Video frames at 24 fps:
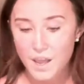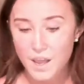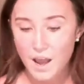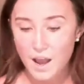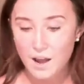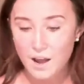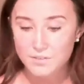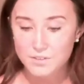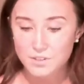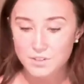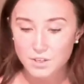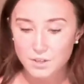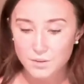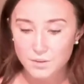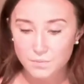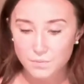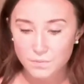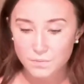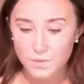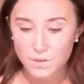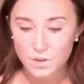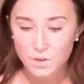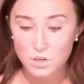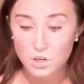after
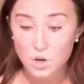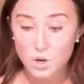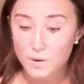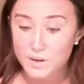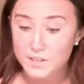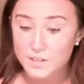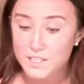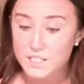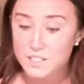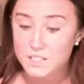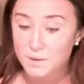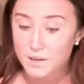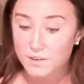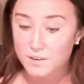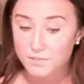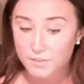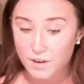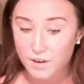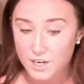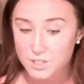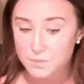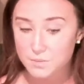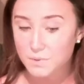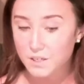knowing since my
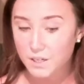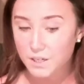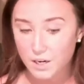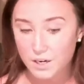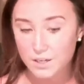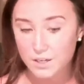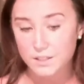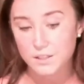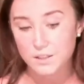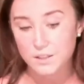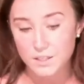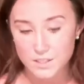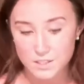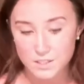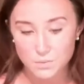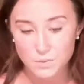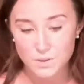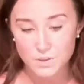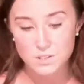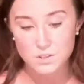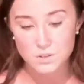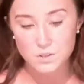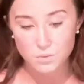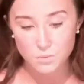freshman year that this
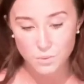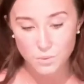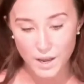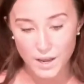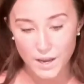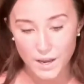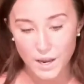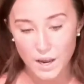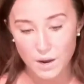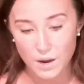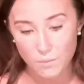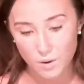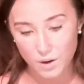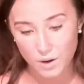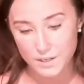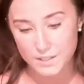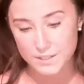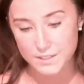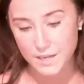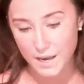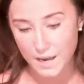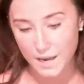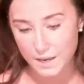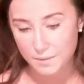was the way I wanted
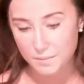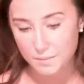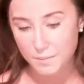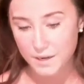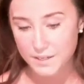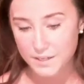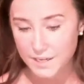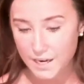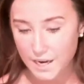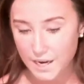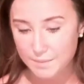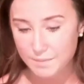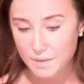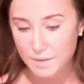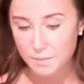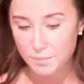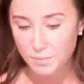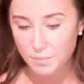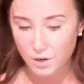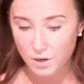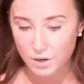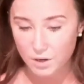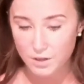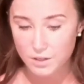to end my time at
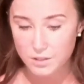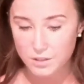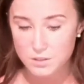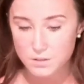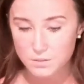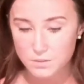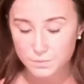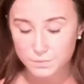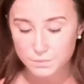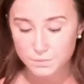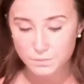Brooks.